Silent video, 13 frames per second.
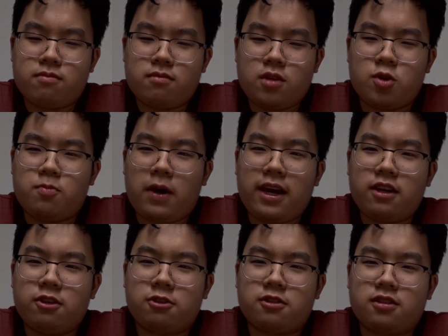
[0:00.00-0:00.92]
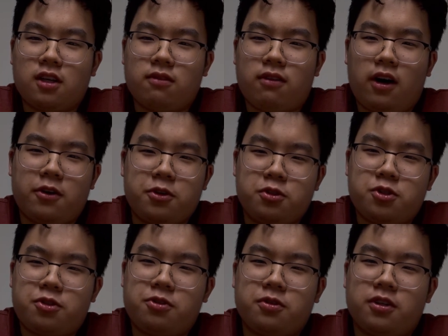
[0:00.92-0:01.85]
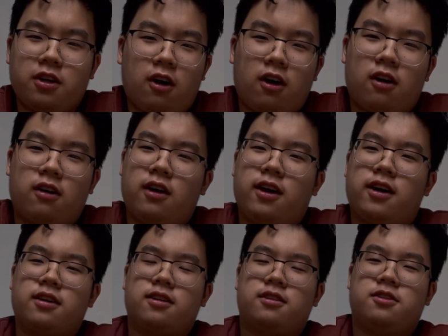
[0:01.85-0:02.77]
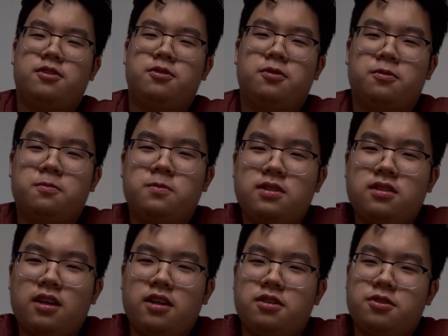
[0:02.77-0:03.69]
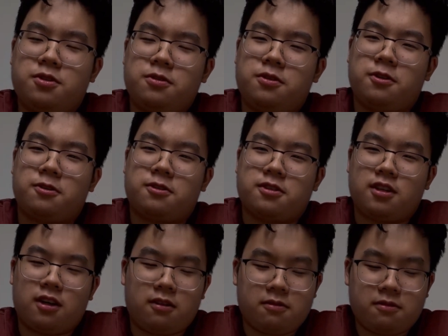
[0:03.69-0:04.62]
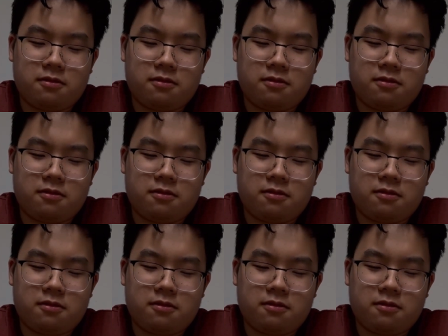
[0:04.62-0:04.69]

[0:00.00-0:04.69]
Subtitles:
you paint yourself how you truly are, and you stay true to yourself.